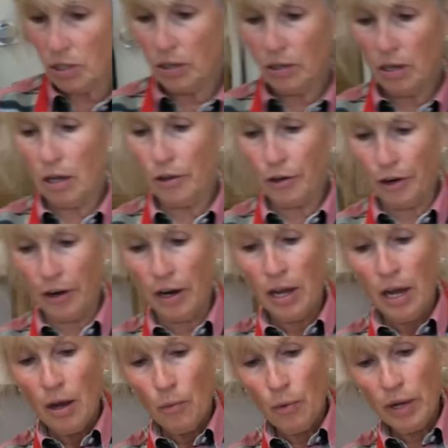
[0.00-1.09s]
in the colander.
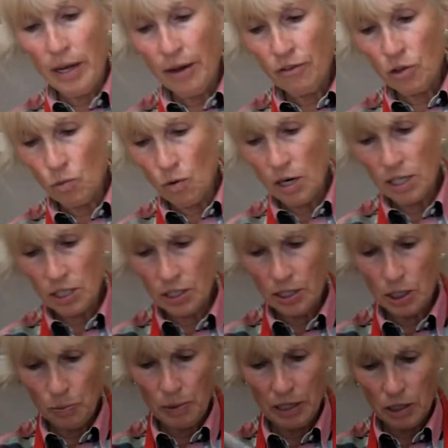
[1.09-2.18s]
We have to wash
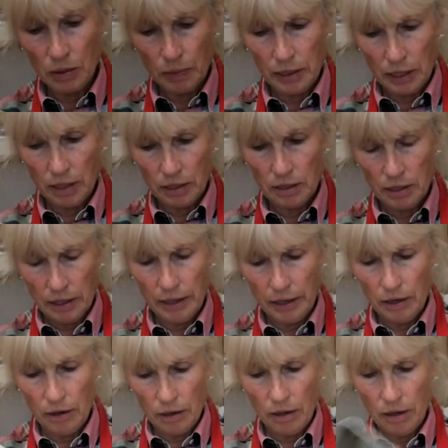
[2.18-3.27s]
these beans because
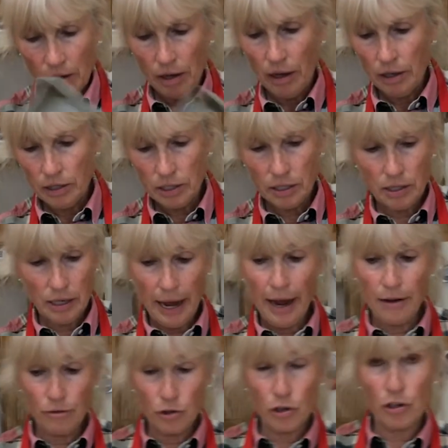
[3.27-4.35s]
they
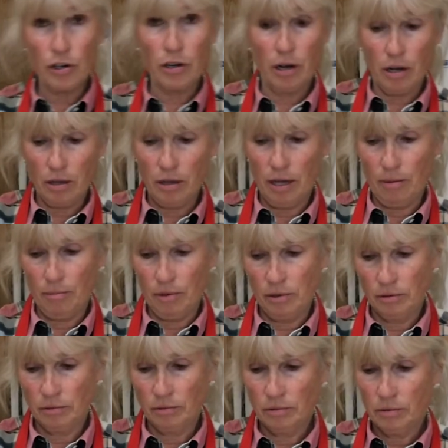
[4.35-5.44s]
have dirt on them.
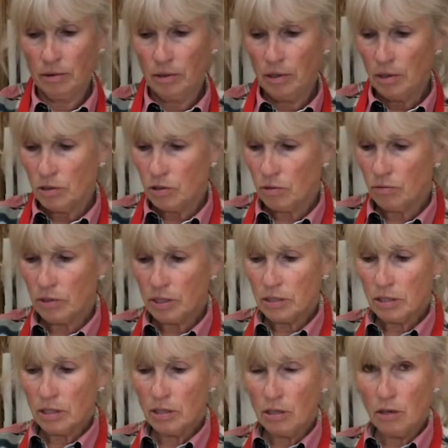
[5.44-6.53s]
So we're
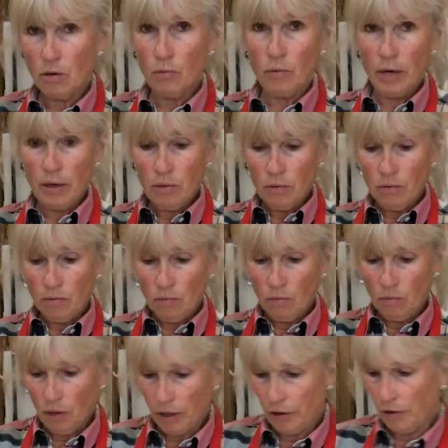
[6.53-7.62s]
just going to go run
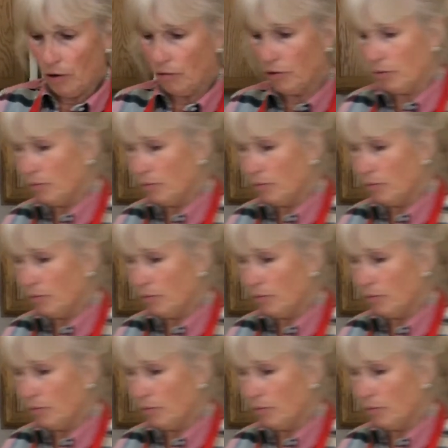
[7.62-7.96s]
water over